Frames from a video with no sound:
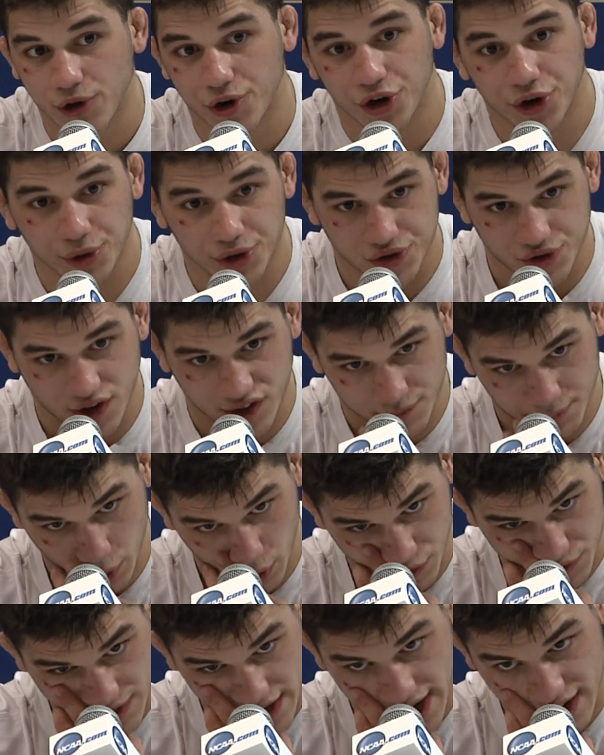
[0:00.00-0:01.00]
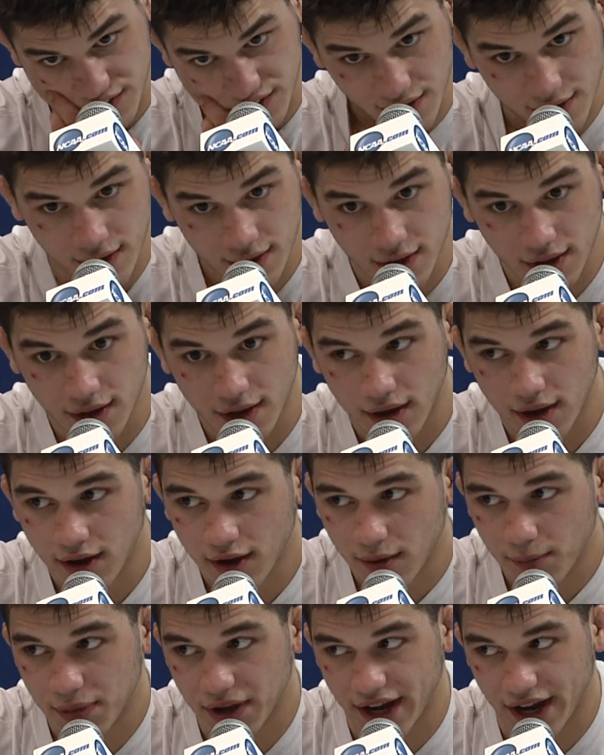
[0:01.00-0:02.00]
learned to address both sides.
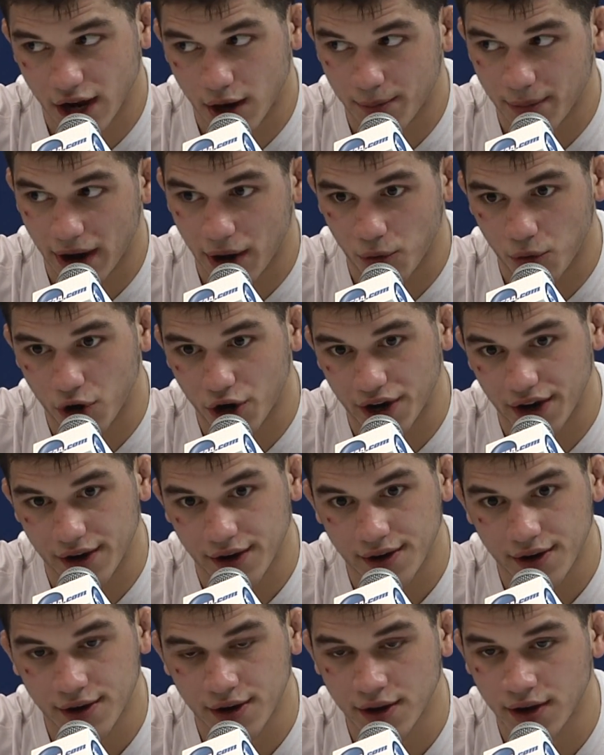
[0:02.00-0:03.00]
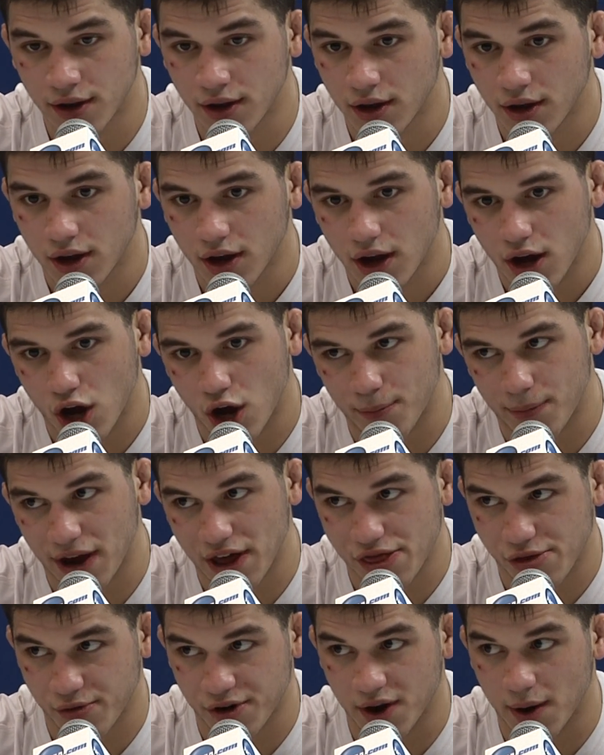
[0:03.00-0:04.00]
Being up by 1, up
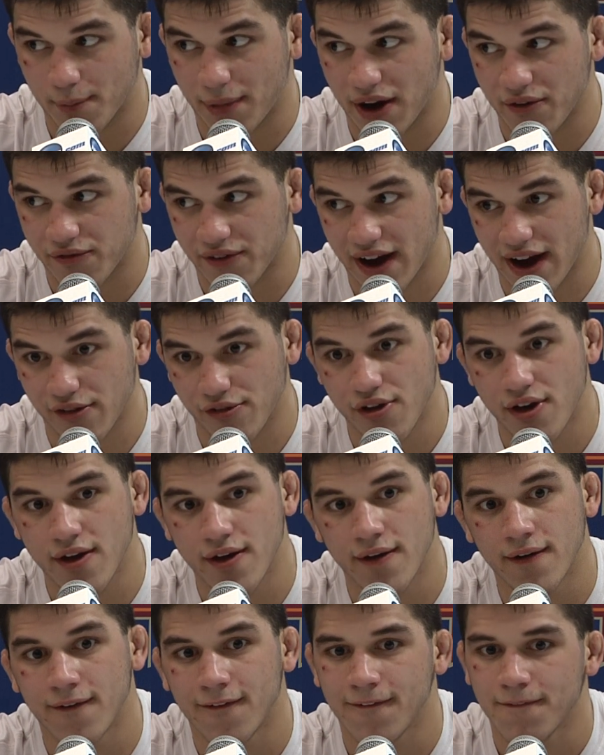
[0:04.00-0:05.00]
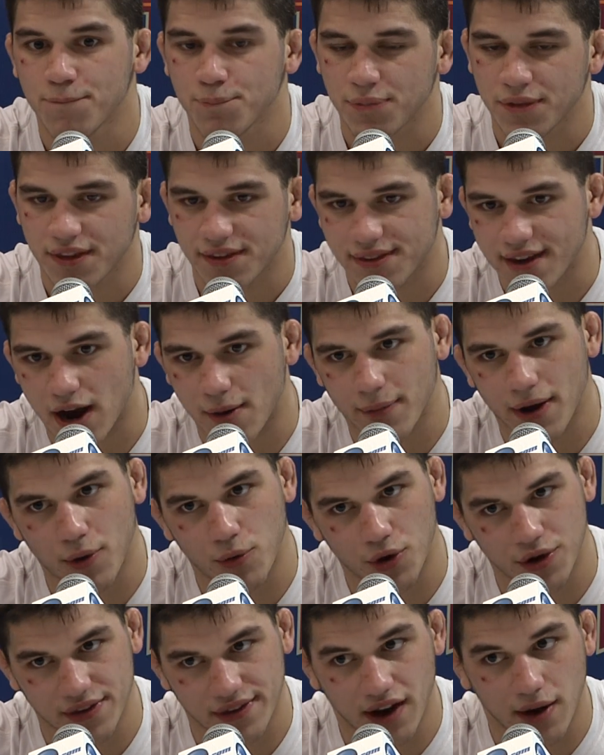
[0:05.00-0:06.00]
by 3, up by 5, down by
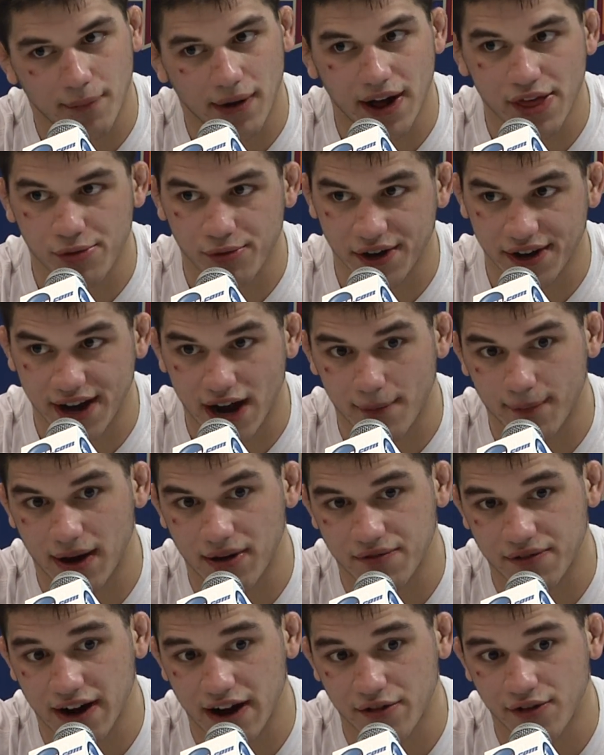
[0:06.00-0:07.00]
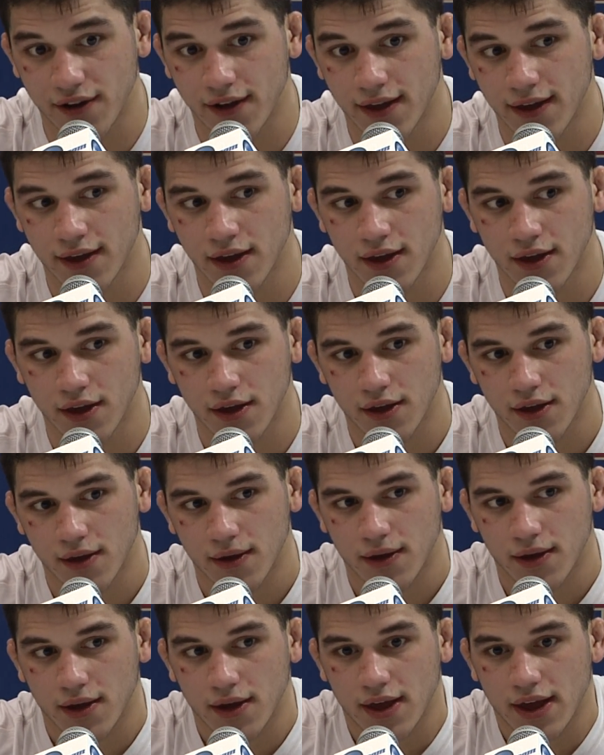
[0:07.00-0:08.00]
1, down by 3, down by 5.
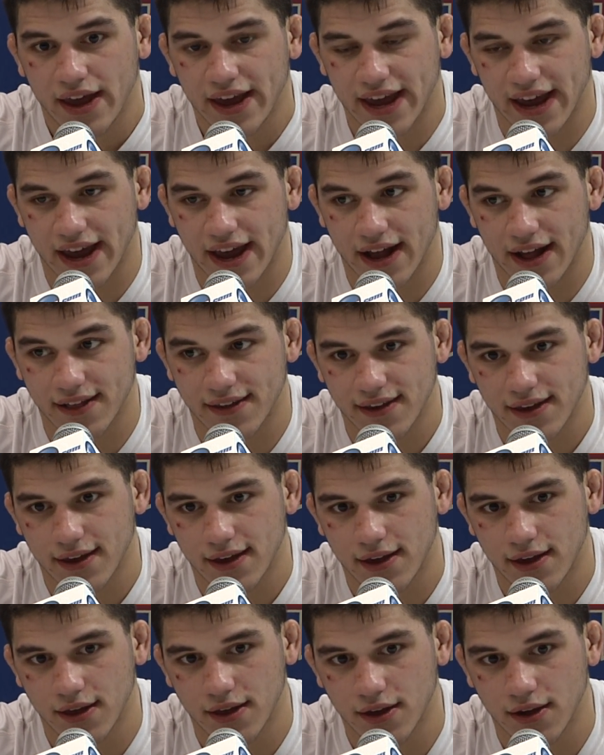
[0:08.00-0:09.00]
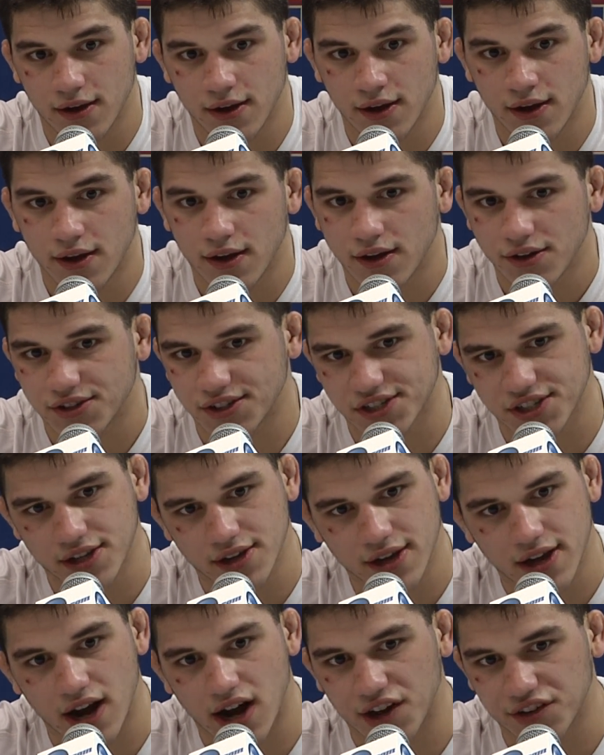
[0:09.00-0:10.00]
And
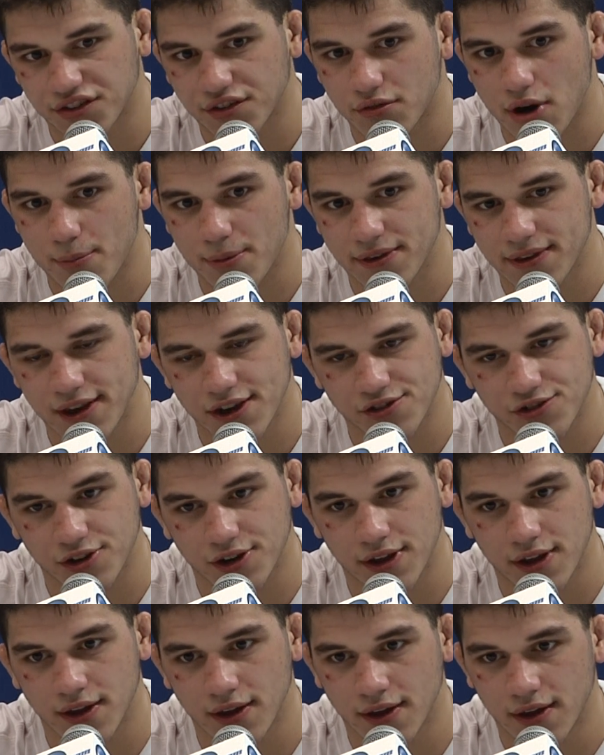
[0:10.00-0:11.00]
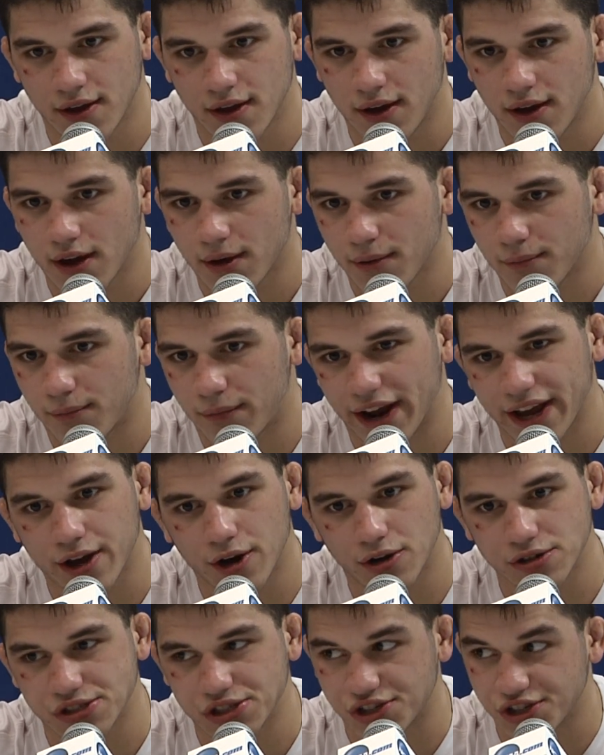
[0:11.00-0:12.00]
just constant repetition. My
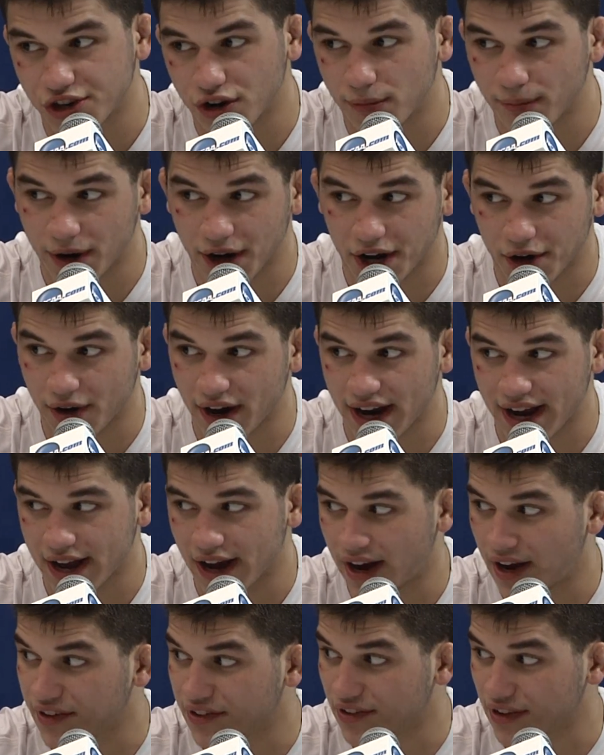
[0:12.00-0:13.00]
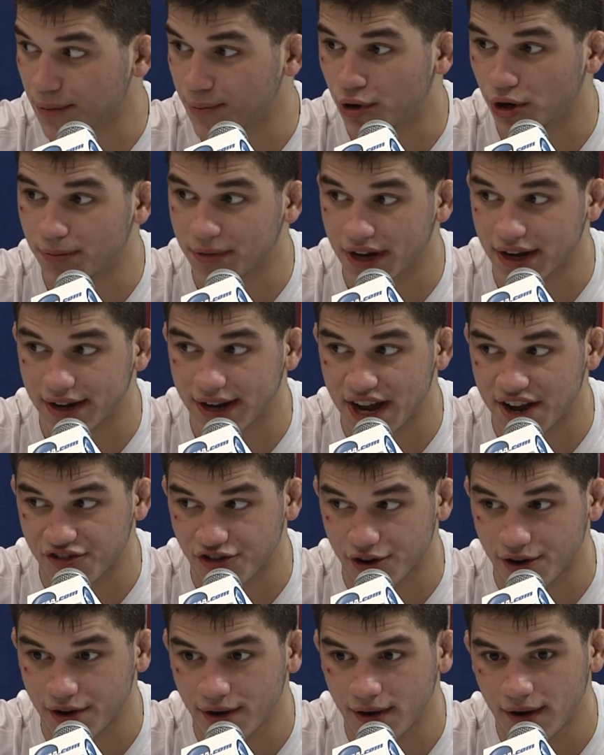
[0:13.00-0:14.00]
coaches, you know, Mike Gray, constantly put me in
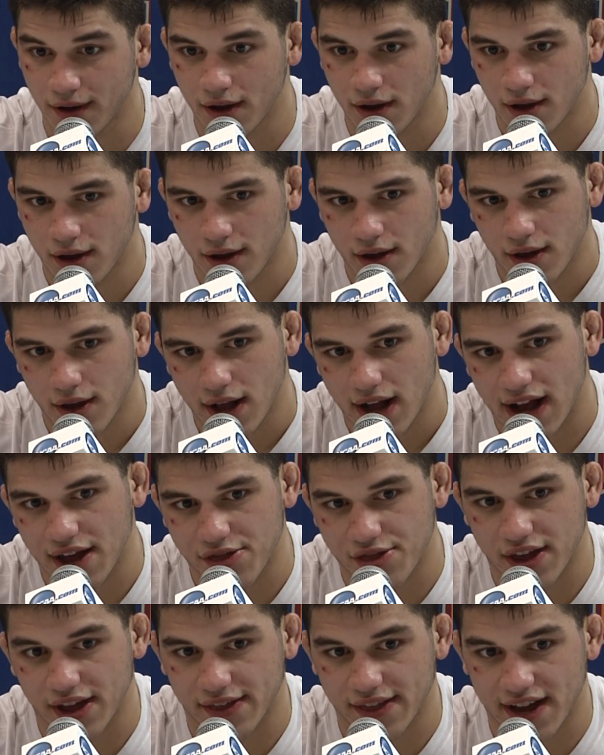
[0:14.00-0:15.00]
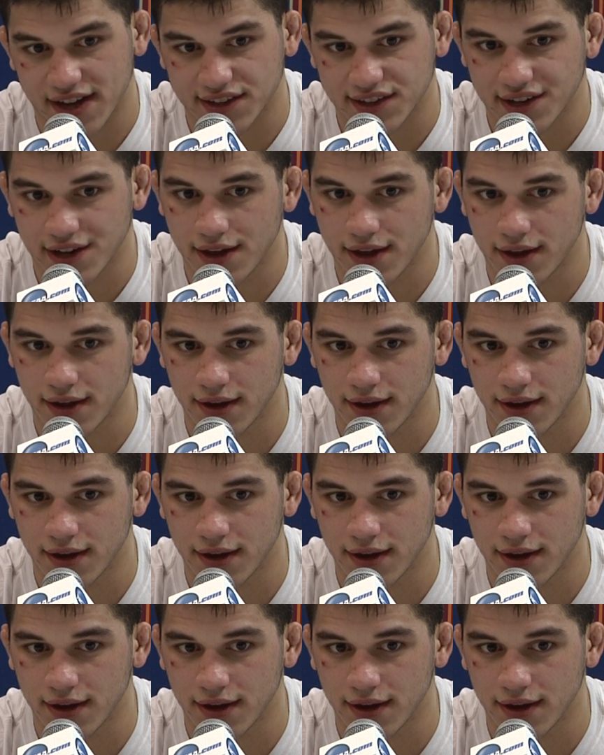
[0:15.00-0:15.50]
danger. I think that's,